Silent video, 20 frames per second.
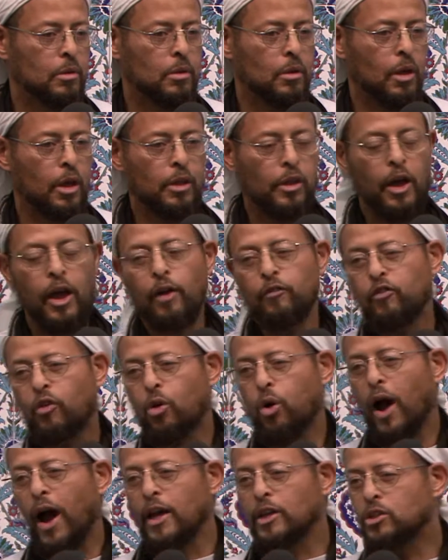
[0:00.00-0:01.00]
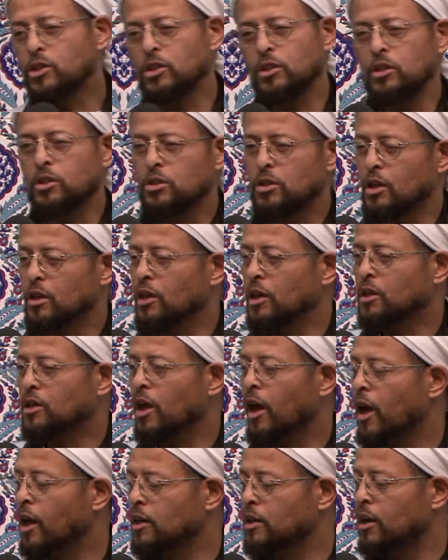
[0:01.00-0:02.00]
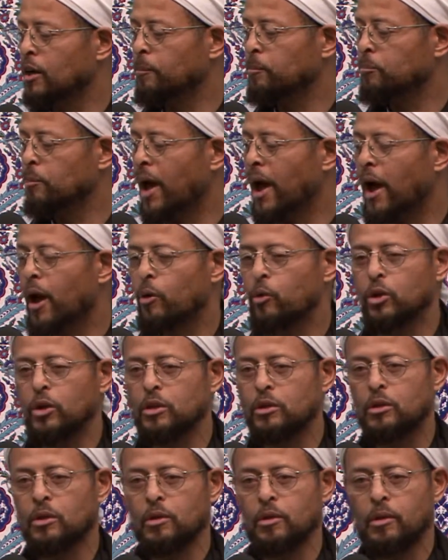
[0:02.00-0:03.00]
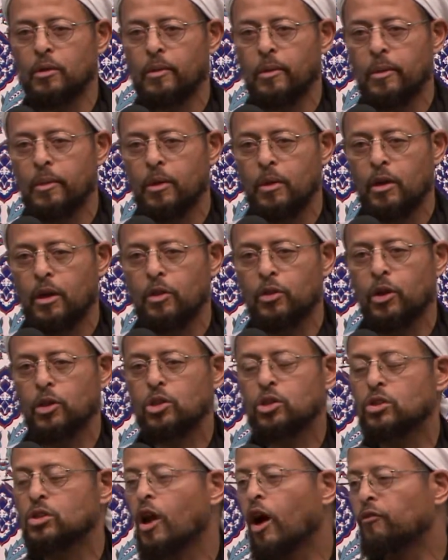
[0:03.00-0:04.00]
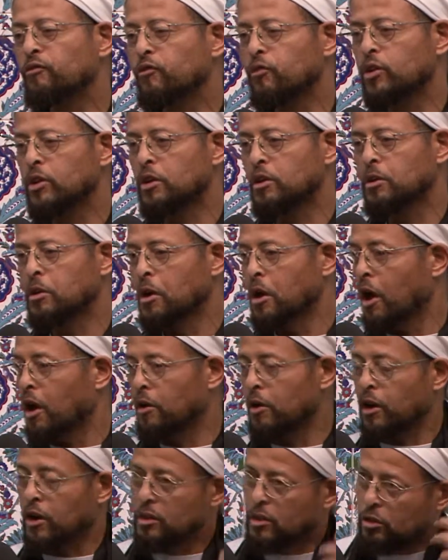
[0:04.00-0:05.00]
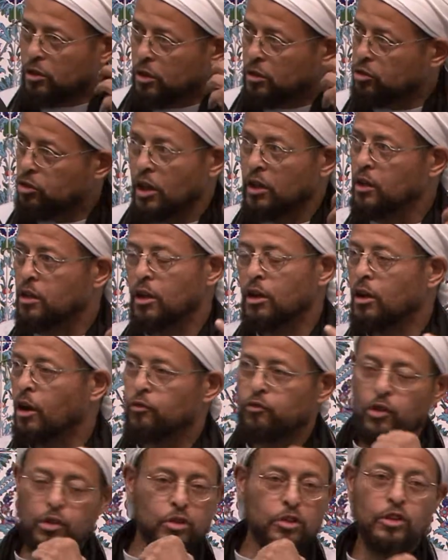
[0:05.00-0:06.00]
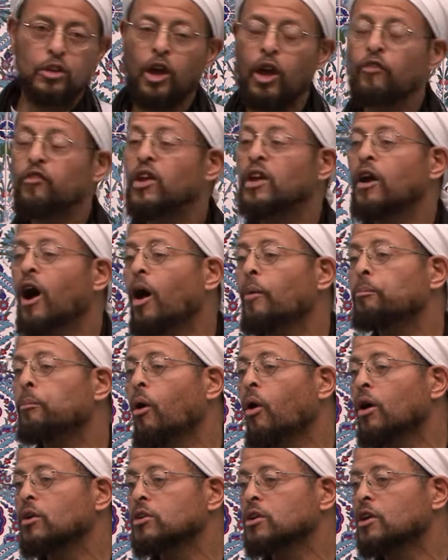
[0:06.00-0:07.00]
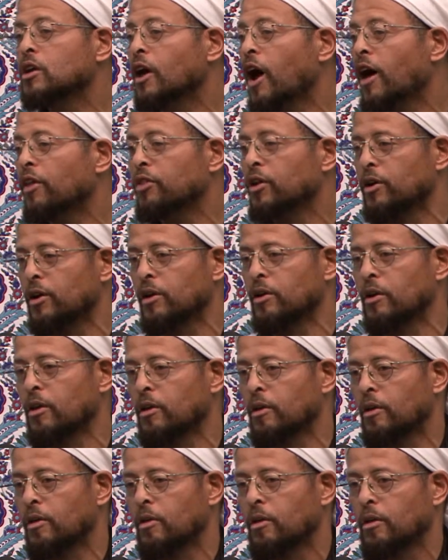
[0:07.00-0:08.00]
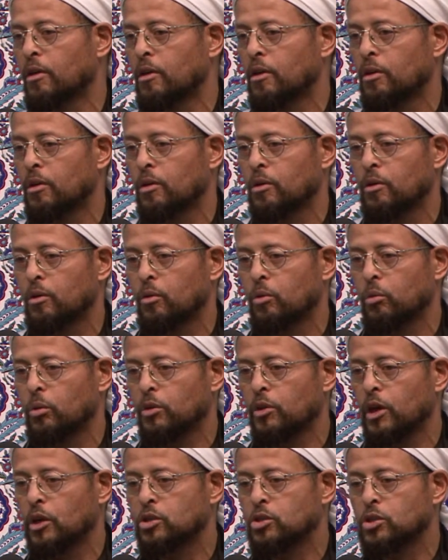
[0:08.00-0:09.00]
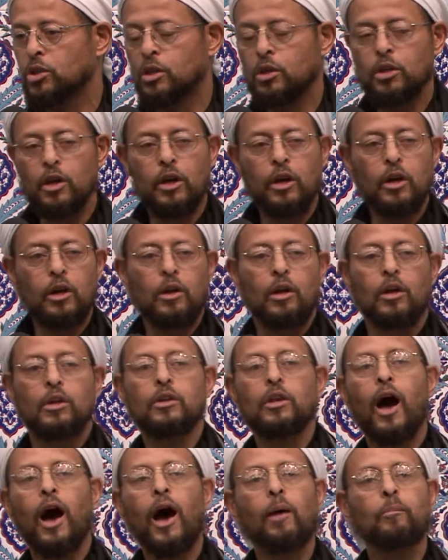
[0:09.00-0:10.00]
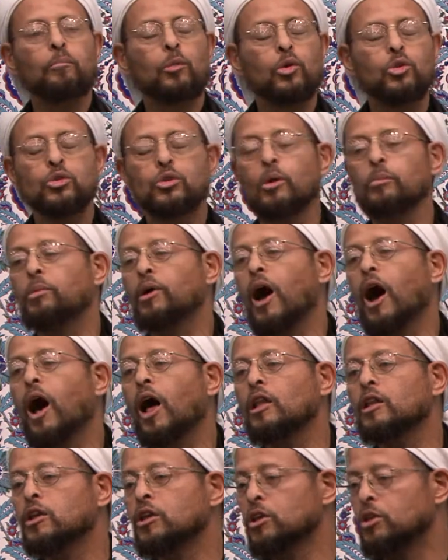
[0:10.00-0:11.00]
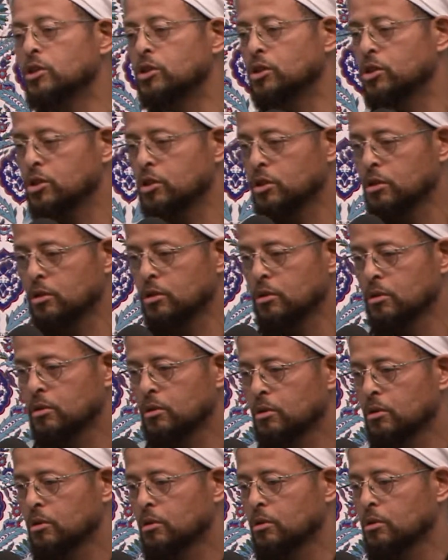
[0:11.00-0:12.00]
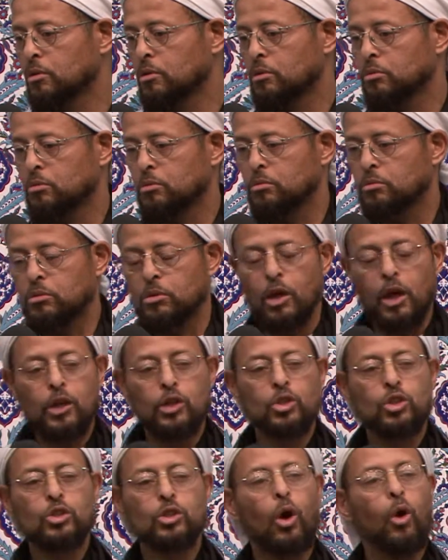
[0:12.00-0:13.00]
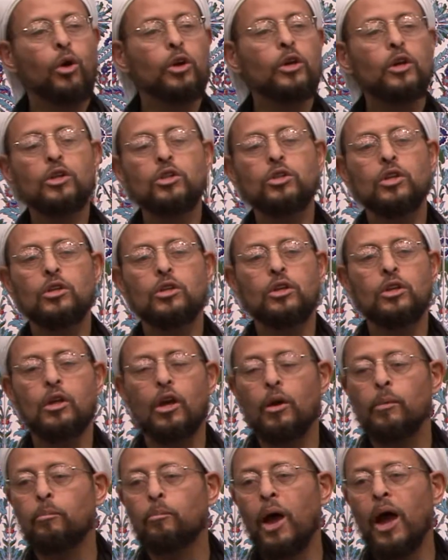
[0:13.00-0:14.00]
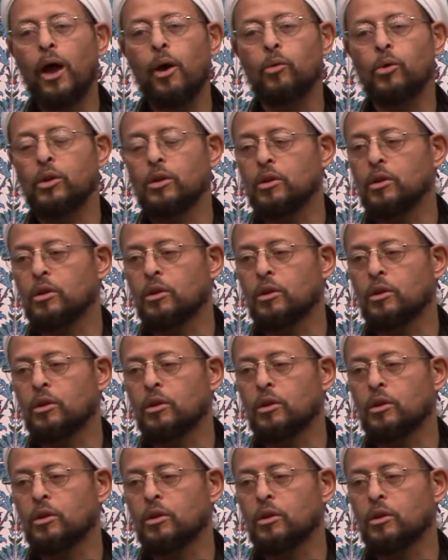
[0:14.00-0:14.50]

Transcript: And they have crises and they can't get married. And they're suffering. And they're thinking of just giving up altogether. When they see their non-Muslim colleagues. And it's so easy to get married.